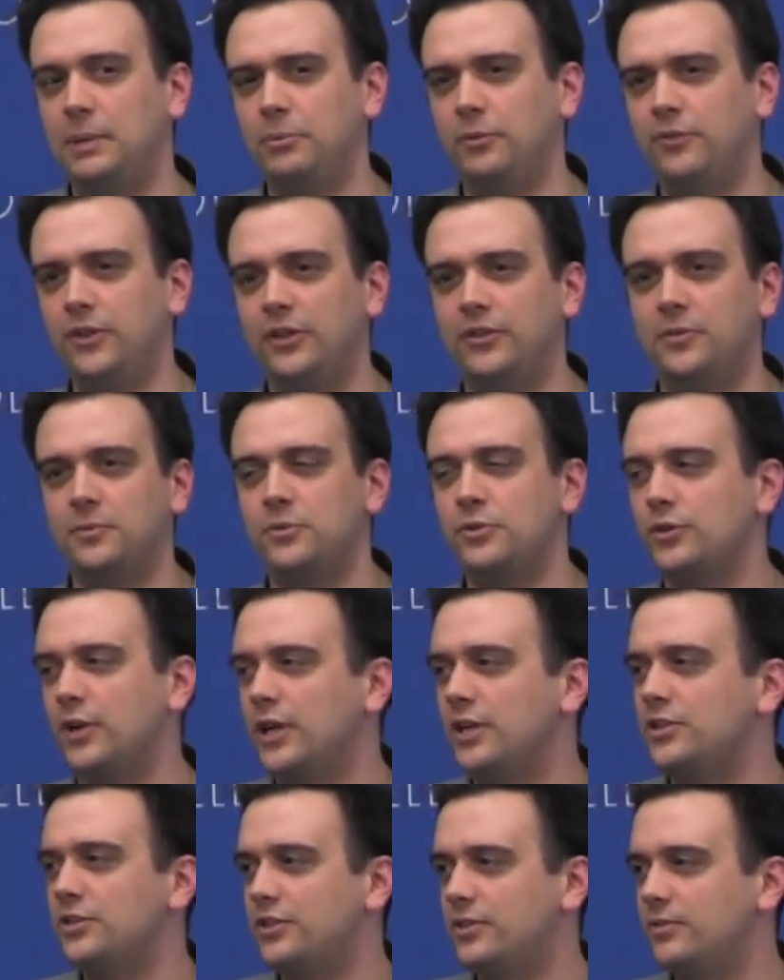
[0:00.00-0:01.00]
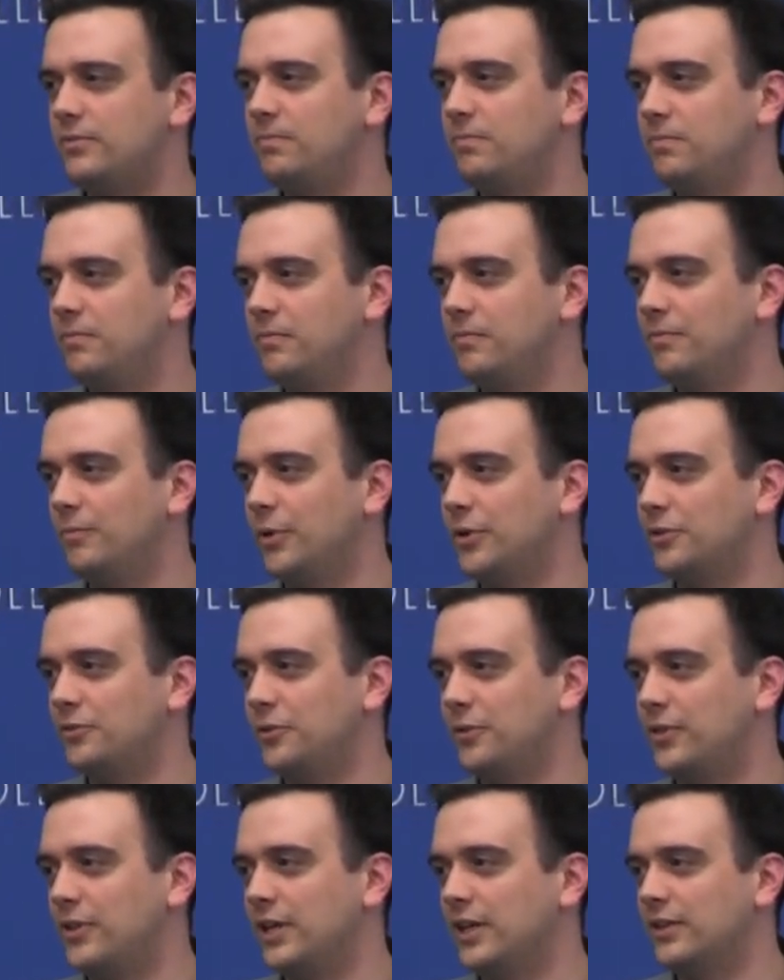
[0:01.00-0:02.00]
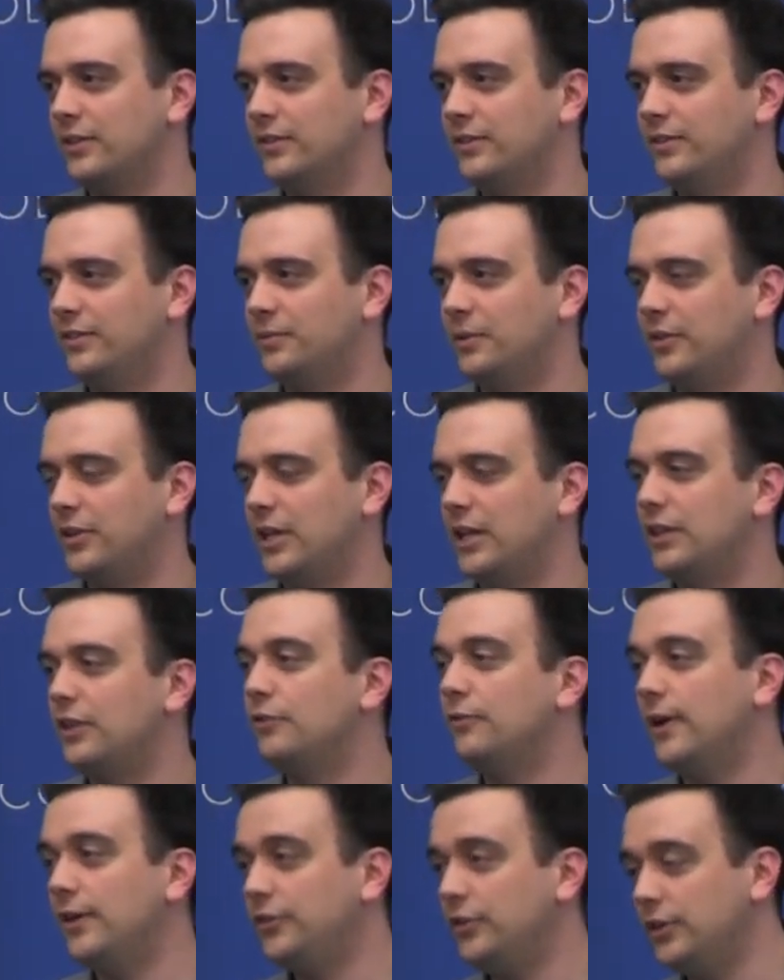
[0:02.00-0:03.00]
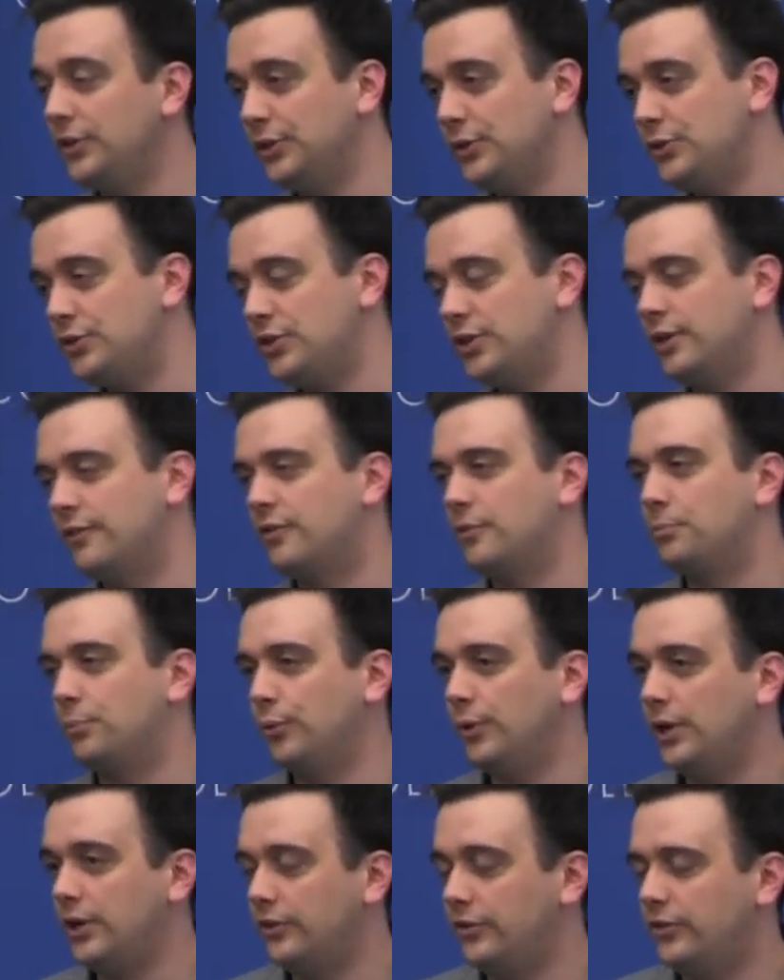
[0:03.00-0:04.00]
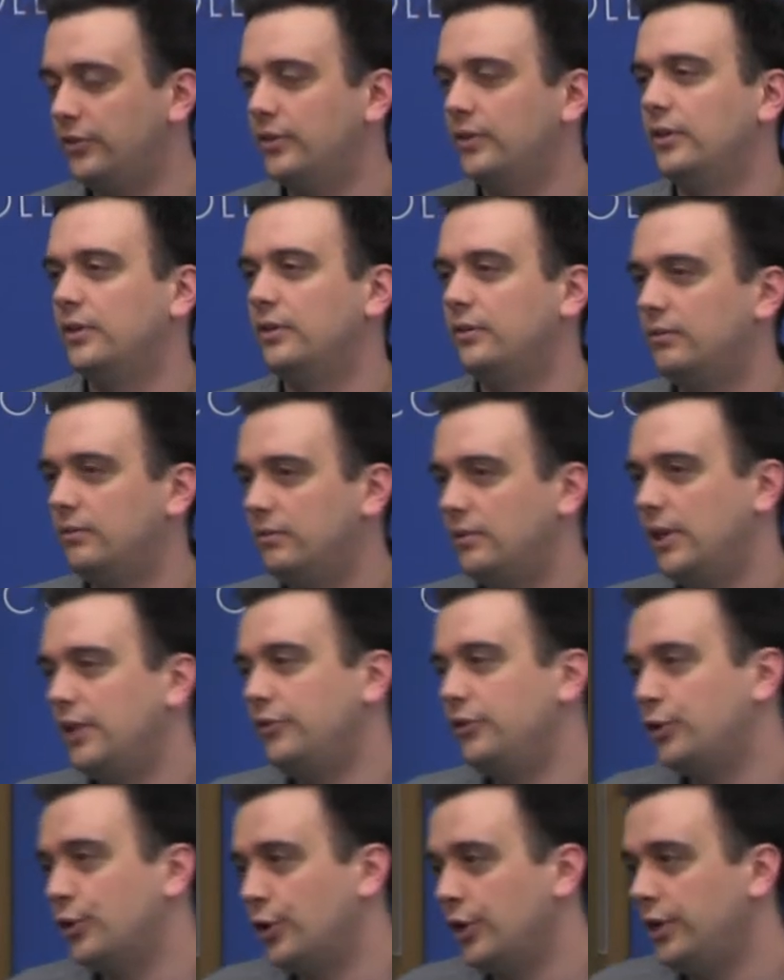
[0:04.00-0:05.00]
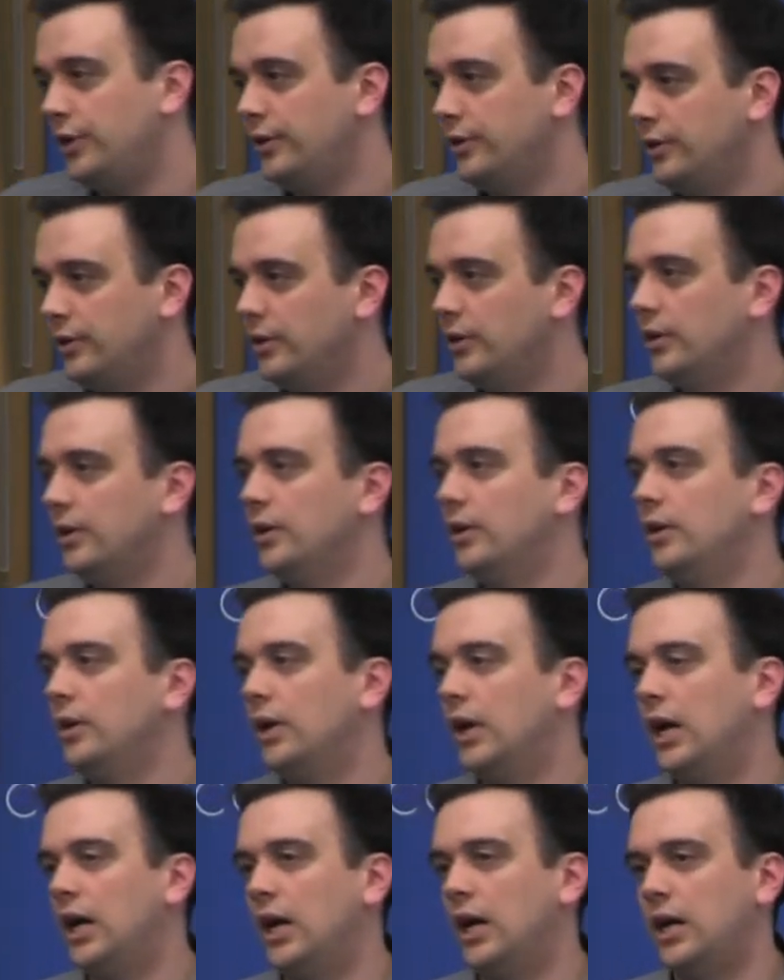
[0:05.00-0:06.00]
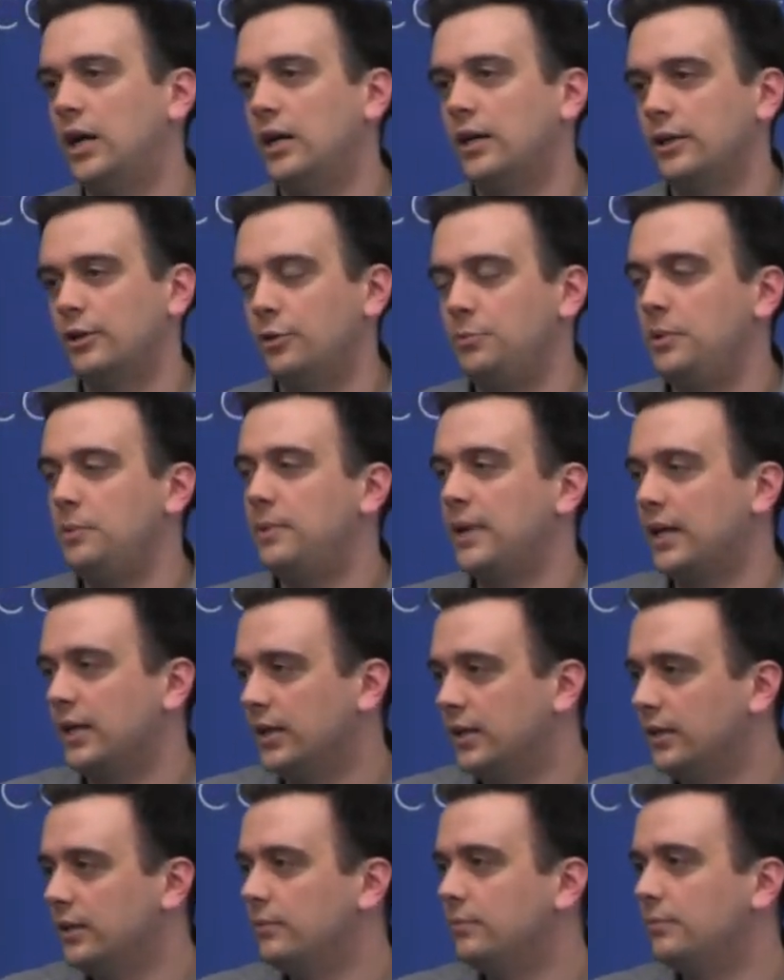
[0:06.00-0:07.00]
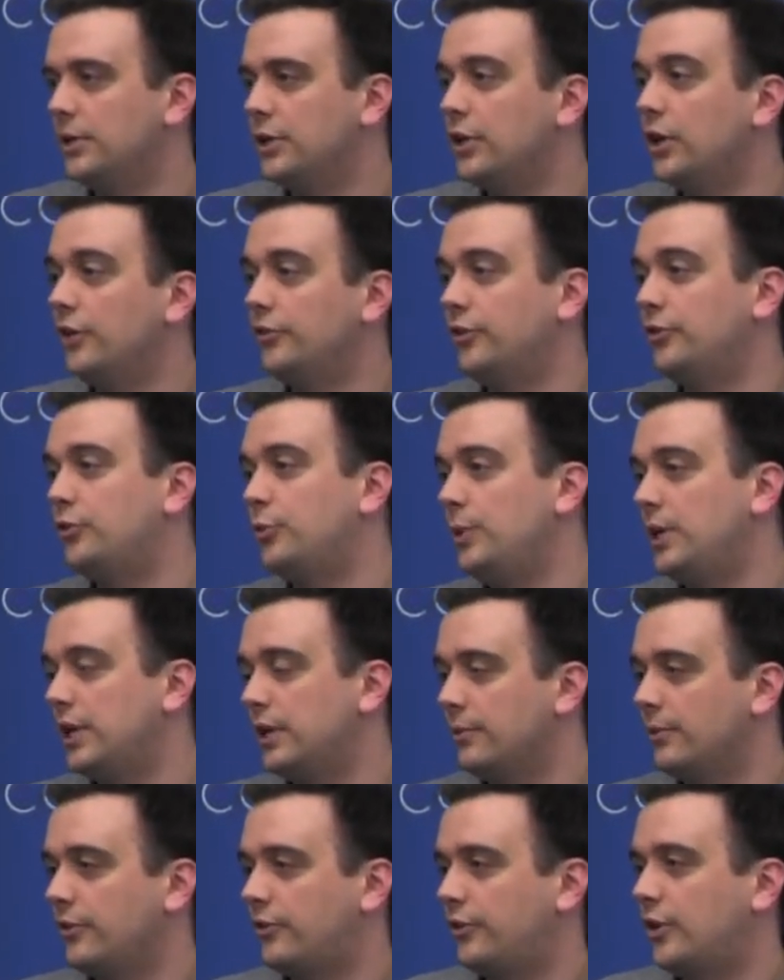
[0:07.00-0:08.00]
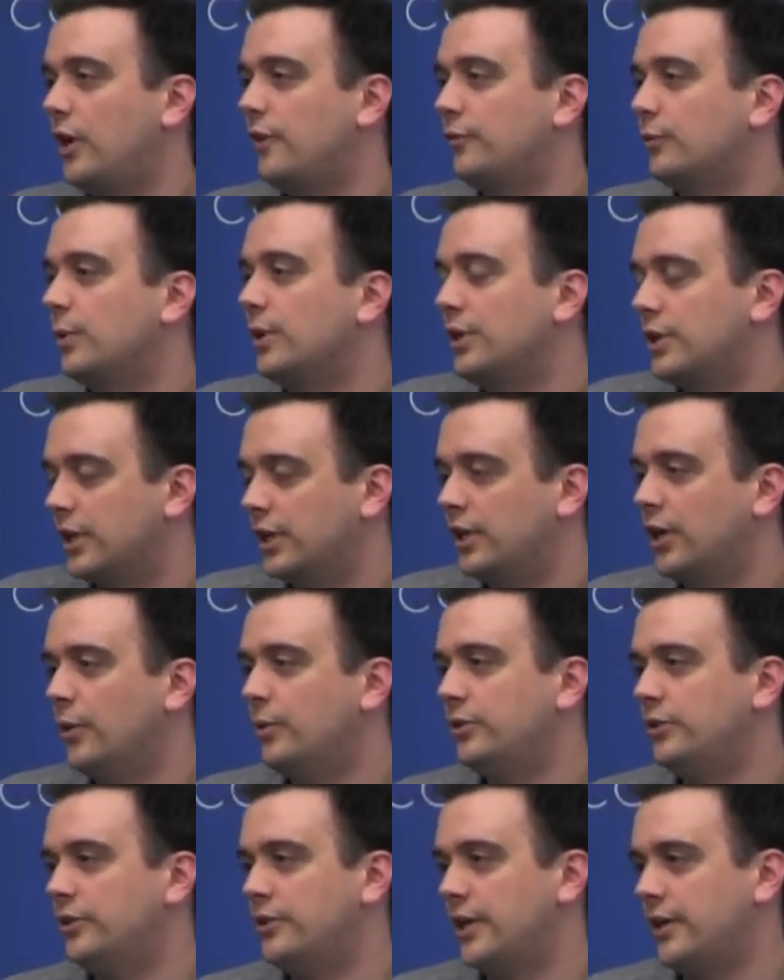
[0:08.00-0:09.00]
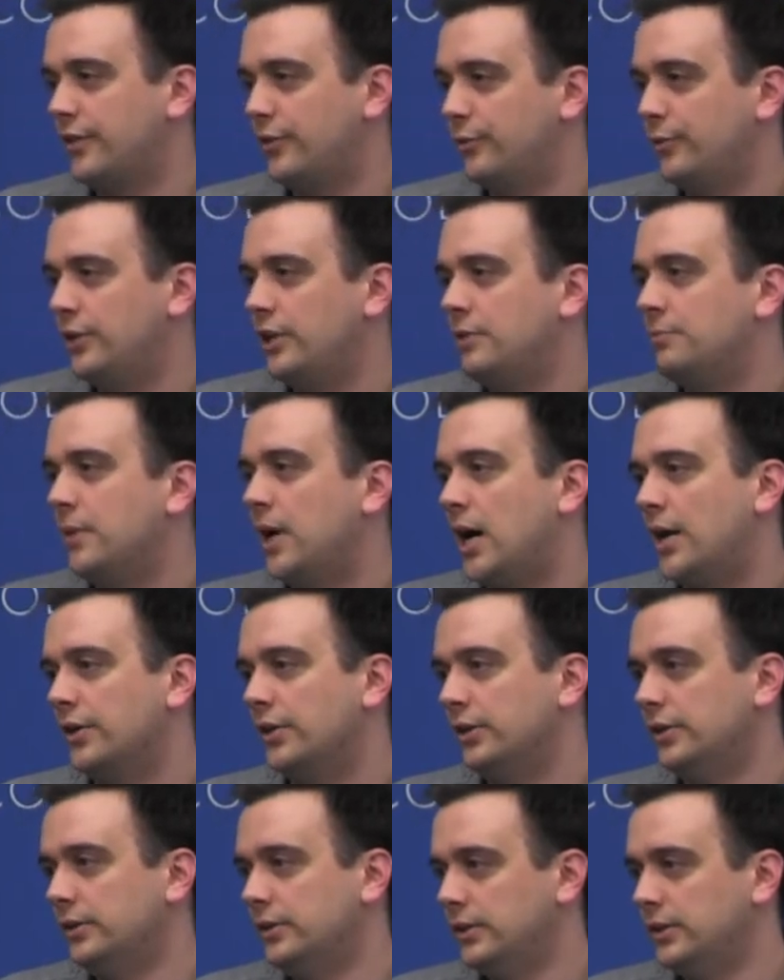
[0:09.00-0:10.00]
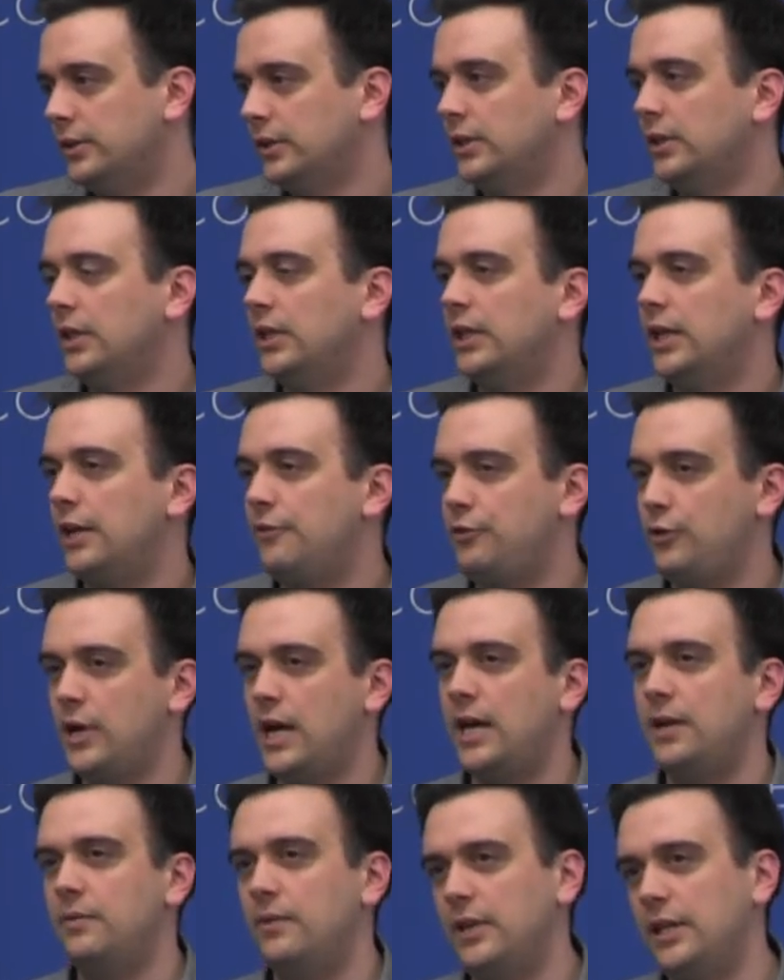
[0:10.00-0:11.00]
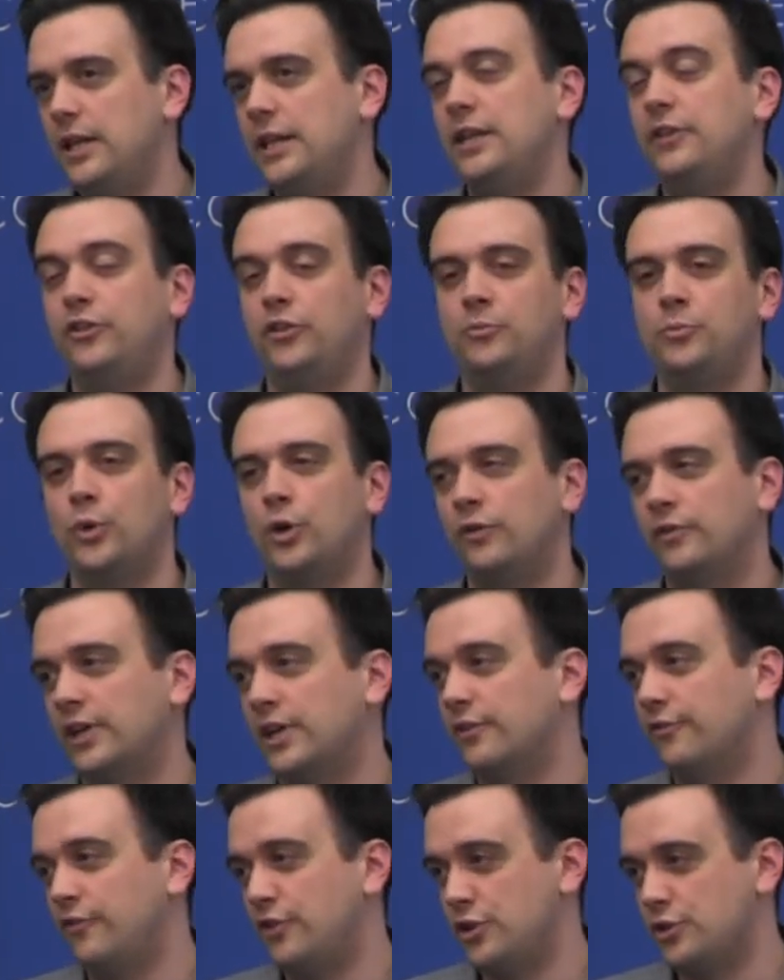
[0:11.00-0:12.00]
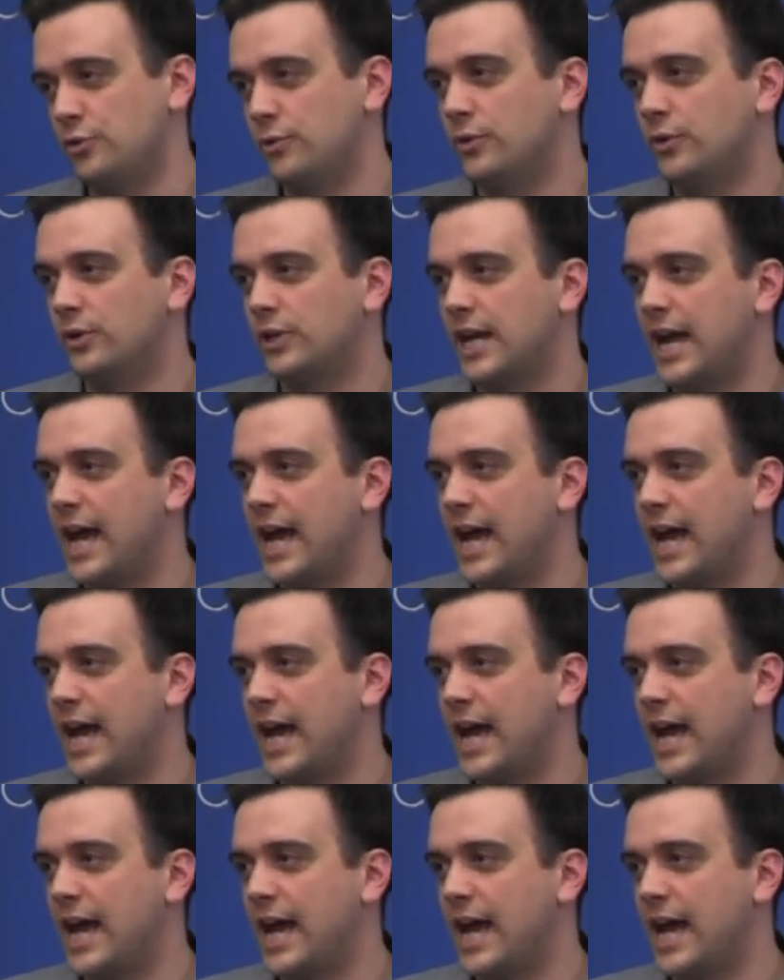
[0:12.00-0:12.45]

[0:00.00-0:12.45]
People have done some strange, wonderful things with it. The resolution of the print is good. It could be better. But you could also tweak it with software. You could go into that 3D model If you had, and this is more of like a visual